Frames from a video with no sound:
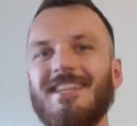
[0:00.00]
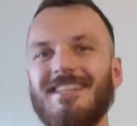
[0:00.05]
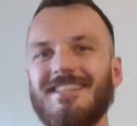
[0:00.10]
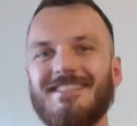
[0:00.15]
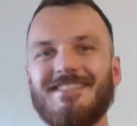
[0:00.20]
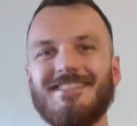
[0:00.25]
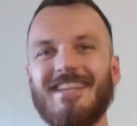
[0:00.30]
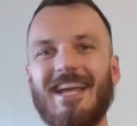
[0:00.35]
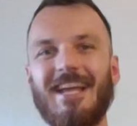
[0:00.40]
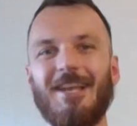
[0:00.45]
need
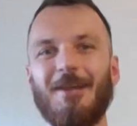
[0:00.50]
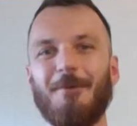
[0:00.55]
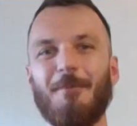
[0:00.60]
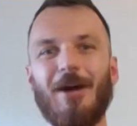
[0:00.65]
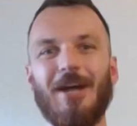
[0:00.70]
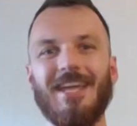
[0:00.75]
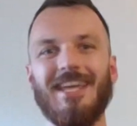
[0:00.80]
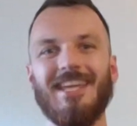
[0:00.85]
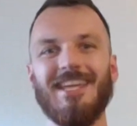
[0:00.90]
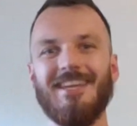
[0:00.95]
to tailor
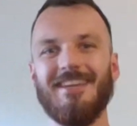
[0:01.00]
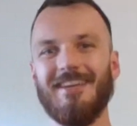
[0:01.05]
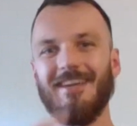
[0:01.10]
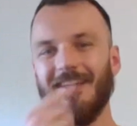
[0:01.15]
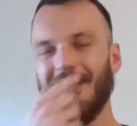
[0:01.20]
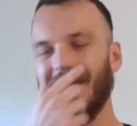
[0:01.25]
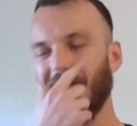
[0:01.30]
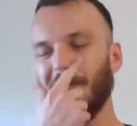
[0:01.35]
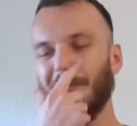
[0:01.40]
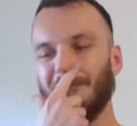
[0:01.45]
my
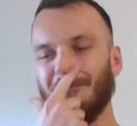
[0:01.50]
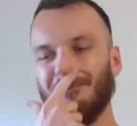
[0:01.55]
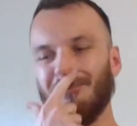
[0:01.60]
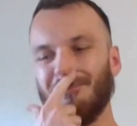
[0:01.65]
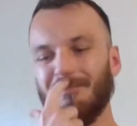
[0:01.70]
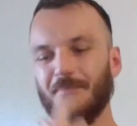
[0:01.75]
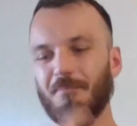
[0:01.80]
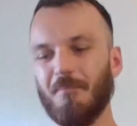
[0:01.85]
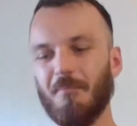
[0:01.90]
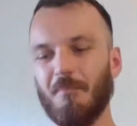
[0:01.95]

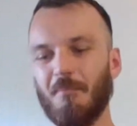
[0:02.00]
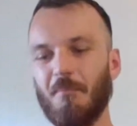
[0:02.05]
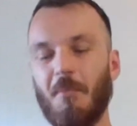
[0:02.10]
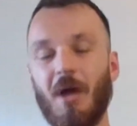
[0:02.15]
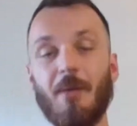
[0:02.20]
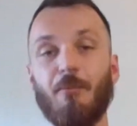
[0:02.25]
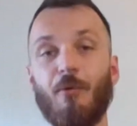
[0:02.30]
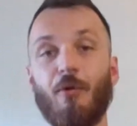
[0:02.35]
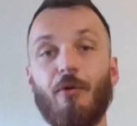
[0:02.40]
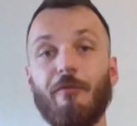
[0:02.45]
um,
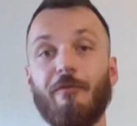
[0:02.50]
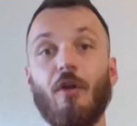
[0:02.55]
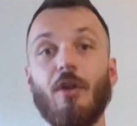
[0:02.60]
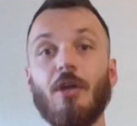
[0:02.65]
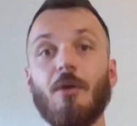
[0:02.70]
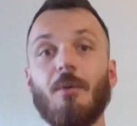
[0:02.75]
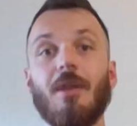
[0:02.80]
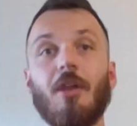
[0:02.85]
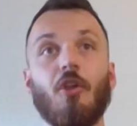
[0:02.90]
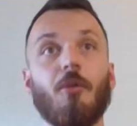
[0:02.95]
my
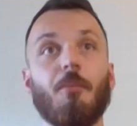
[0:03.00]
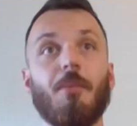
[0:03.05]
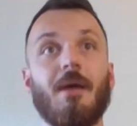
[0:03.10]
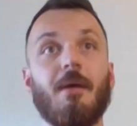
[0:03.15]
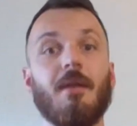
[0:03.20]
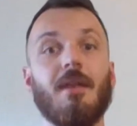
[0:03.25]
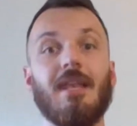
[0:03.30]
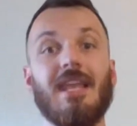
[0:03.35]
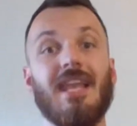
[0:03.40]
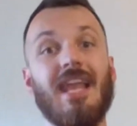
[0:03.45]
portfolio a little bit
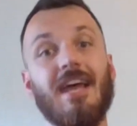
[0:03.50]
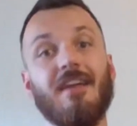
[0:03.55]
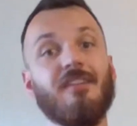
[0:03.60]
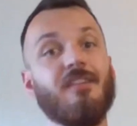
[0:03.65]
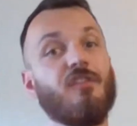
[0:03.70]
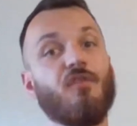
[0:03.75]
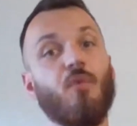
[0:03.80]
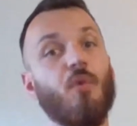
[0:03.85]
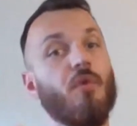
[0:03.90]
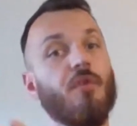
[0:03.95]

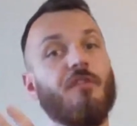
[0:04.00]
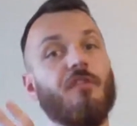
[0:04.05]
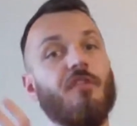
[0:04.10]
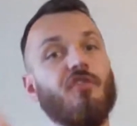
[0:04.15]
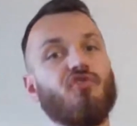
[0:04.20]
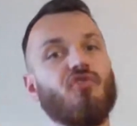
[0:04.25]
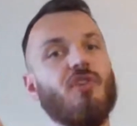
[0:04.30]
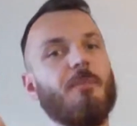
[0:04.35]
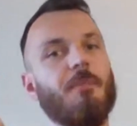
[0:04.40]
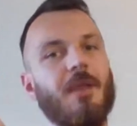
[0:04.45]
less towards the
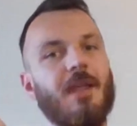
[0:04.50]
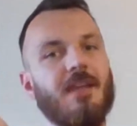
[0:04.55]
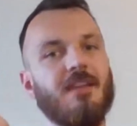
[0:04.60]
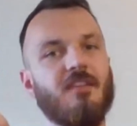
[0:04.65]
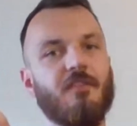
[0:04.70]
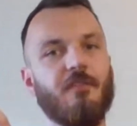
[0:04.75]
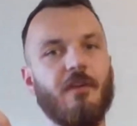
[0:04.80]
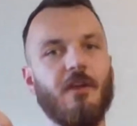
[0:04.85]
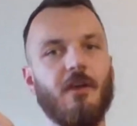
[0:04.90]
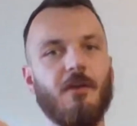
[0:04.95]
AAA
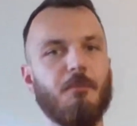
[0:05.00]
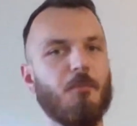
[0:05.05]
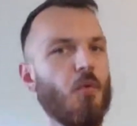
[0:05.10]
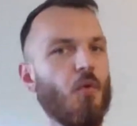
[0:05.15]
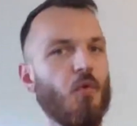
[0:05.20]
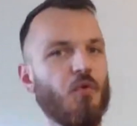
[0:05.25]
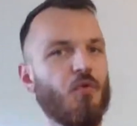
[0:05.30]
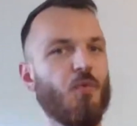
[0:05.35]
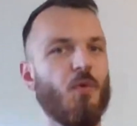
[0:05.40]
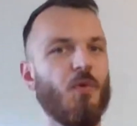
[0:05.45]
sphere and
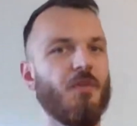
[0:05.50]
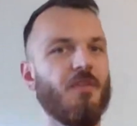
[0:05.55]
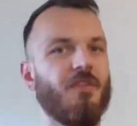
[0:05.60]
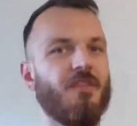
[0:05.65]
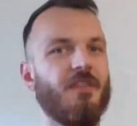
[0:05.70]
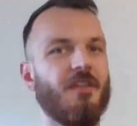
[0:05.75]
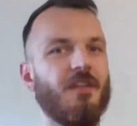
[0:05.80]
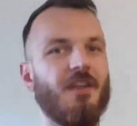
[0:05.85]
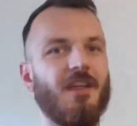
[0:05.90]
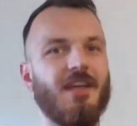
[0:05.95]
more towards
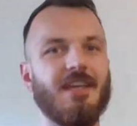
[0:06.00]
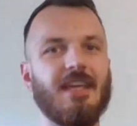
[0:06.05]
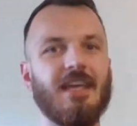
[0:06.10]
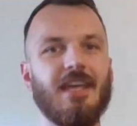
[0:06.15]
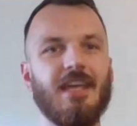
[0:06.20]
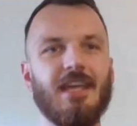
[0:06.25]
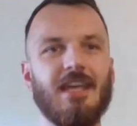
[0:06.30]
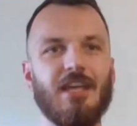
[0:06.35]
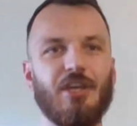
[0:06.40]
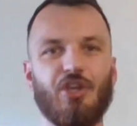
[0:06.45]
the like
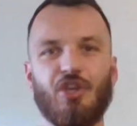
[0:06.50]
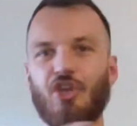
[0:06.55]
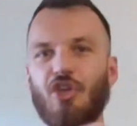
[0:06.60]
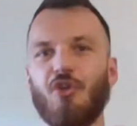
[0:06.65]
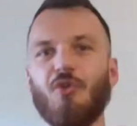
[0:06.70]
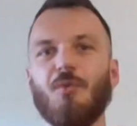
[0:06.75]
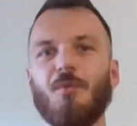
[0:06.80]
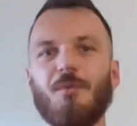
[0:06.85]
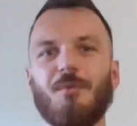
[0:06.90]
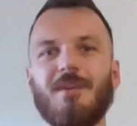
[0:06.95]

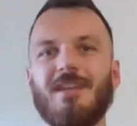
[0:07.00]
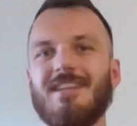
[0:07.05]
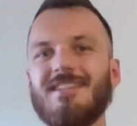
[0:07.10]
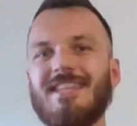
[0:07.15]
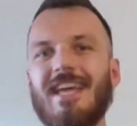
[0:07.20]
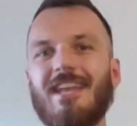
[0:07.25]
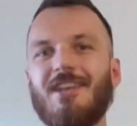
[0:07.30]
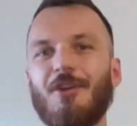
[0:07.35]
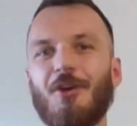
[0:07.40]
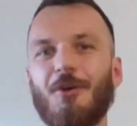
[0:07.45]
cute
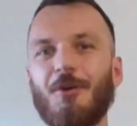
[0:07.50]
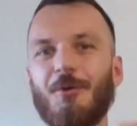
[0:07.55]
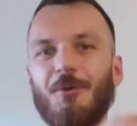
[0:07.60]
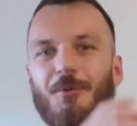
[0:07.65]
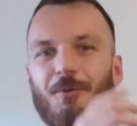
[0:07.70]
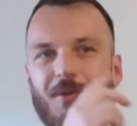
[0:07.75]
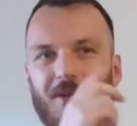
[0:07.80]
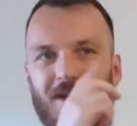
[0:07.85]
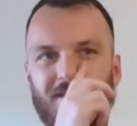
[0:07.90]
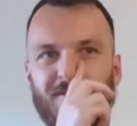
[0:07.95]

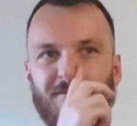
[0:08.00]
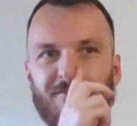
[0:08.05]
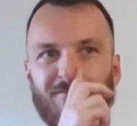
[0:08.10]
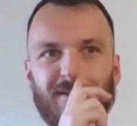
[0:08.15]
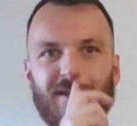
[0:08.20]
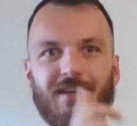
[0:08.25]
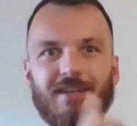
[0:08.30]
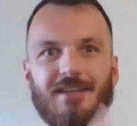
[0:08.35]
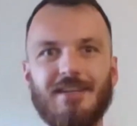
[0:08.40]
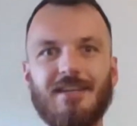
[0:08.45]
Nintendo kind of
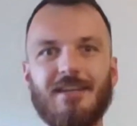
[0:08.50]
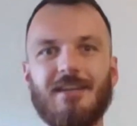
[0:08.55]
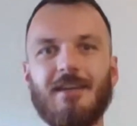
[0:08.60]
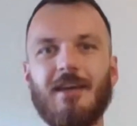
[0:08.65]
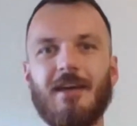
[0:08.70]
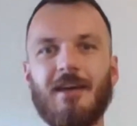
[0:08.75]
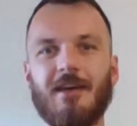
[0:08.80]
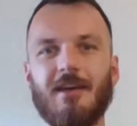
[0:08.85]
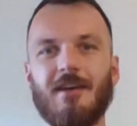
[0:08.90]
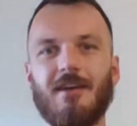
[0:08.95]
like
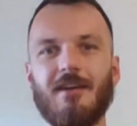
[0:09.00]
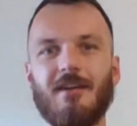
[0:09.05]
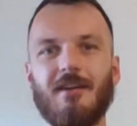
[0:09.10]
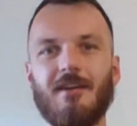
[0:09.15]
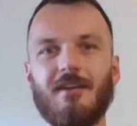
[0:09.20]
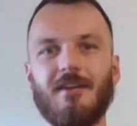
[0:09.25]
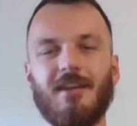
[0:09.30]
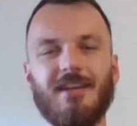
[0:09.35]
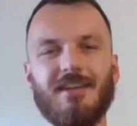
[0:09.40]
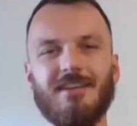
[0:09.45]
uh,
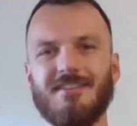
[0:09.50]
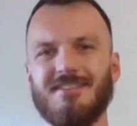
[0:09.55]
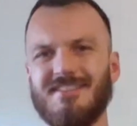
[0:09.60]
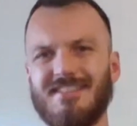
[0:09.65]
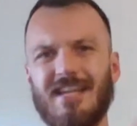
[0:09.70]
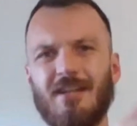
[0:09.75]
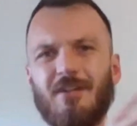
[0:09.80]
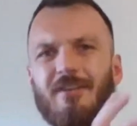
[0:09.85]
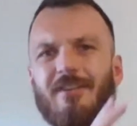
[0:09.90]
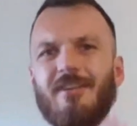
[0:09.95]
like
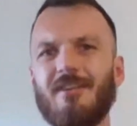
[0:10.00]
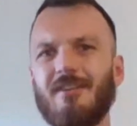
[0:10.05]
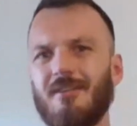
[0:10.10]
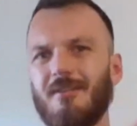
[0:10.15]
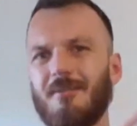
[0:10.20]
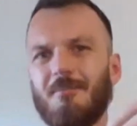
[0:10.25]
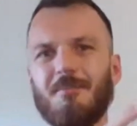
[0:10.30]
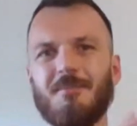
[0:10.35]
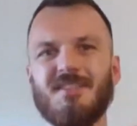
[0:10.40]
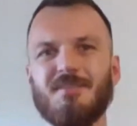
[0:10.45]

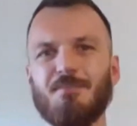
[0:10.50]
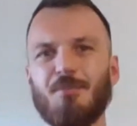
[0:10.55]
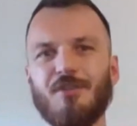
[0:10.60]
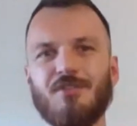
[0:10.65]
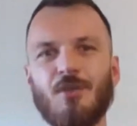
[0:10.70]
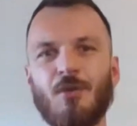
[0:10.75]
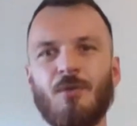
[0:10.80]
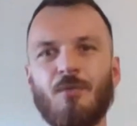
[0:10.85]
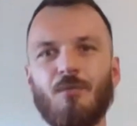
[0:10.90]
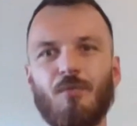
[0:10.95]
Zelda
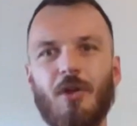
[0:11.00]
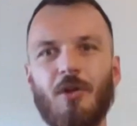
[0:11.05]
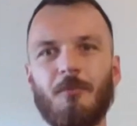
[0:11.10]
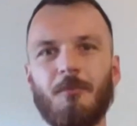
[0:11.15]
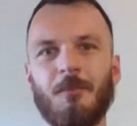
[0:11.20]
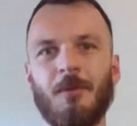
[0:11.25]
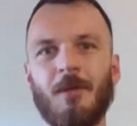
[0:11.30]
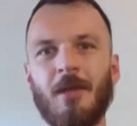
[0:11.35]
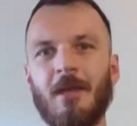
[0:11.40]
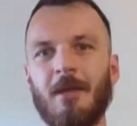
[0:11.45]
Splatoon
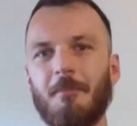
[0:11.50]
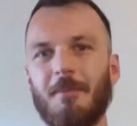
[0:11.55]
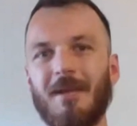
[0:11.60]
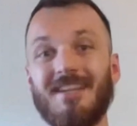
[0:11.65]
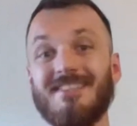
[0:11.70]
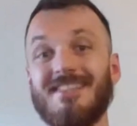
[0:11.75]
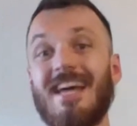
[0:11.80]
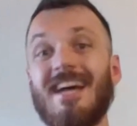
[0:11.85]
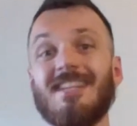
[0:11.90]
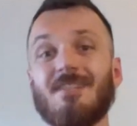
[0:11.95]
realm
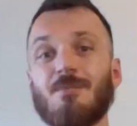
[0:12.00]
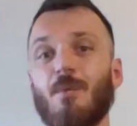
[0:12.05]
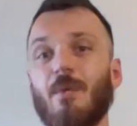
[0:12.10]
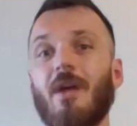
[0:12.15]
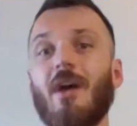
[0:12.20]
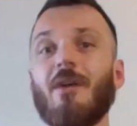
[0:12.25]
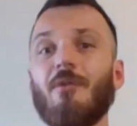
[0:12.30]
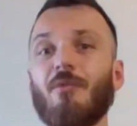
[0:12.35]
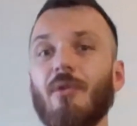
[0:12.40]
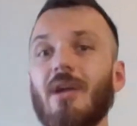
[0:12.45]
because that's what
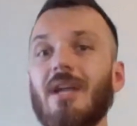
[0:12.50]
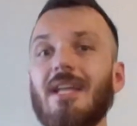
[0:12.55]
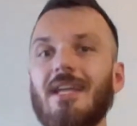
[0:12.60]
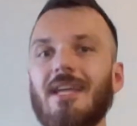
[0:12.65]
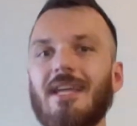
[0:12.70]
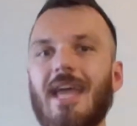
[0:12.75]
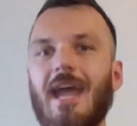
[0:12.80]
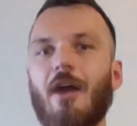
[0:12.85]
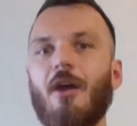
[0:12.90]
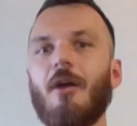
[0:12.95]
I really
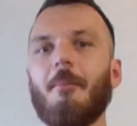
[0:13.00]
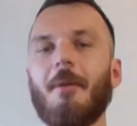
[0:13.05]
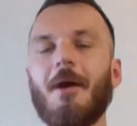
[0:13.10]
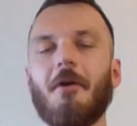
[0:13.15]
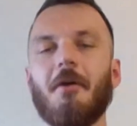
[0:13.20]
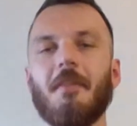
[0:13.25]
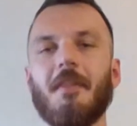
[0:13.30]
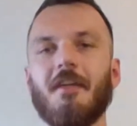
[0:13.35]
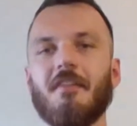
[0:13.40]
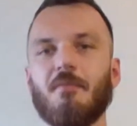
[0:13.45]
care
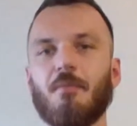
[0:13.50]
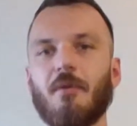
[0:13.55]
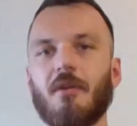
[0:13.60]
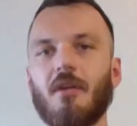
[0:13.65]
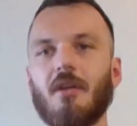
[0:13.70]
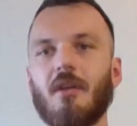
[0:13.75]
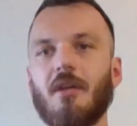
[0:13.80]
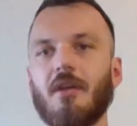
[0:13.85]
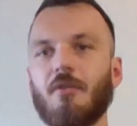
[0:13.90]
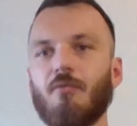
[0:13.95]
about and that's what
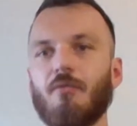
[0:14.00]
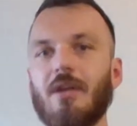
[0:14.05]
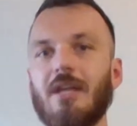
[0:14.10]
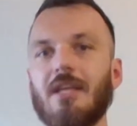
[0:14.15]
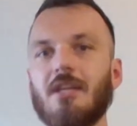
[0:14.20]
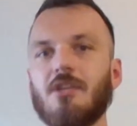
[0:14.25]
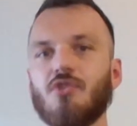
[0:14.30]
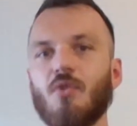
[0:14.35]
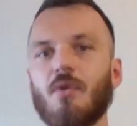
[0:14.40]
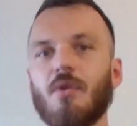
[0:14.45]
I like really
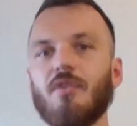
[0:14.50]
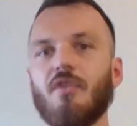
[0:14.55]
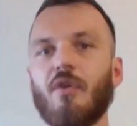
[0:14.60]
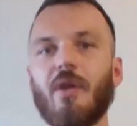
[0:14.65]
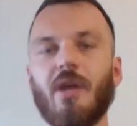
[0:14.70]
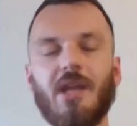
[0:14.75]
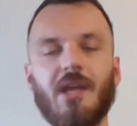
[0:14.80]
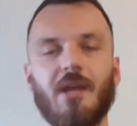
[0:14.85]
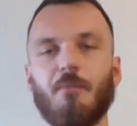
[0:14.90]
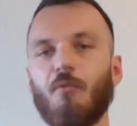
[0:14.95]
enjoy
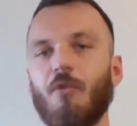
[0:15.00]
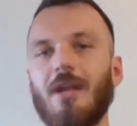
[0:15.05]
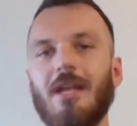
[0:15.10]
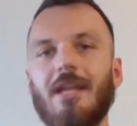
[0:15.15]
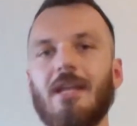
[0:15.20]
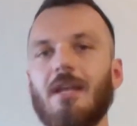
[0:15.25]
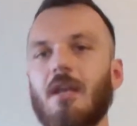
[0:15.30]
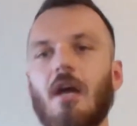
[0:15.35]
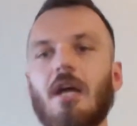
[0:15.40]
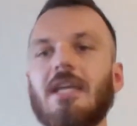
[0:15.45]
doing and I'm
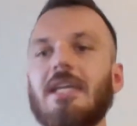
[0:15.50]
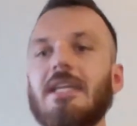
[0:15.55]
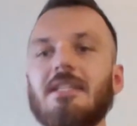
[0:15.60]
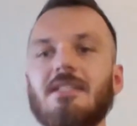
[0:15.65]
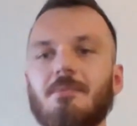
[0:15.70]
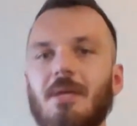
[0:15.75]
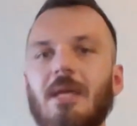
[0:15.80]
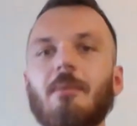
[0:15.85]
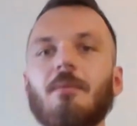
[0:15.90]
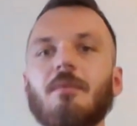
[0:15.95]
really lucky
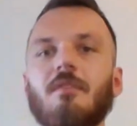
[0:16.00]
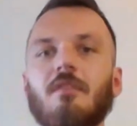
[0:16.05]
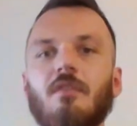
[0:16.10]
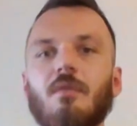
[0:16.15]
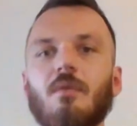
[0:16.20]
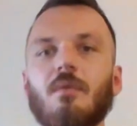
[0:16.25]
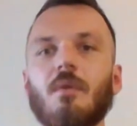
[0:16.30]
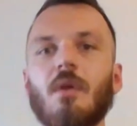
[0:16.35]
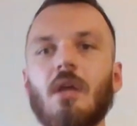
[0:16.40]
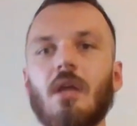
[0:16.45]
to be able to
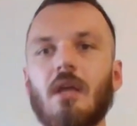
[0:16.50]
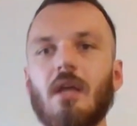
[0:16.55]
do